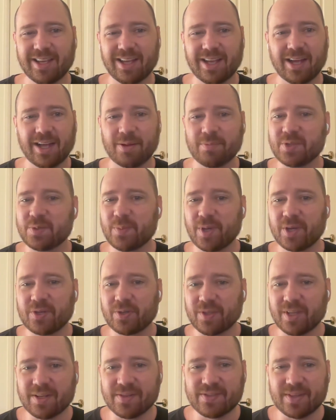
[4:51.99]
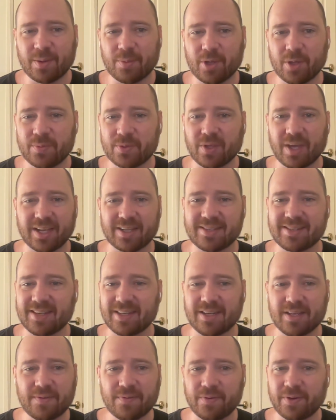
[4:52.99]
especially in suburbs like
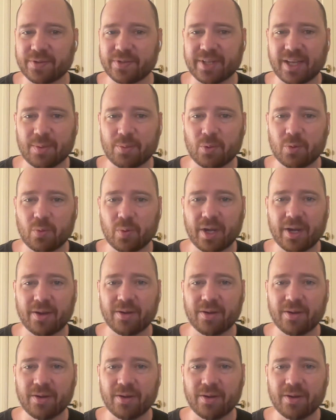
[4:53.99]
Sydney, for example, where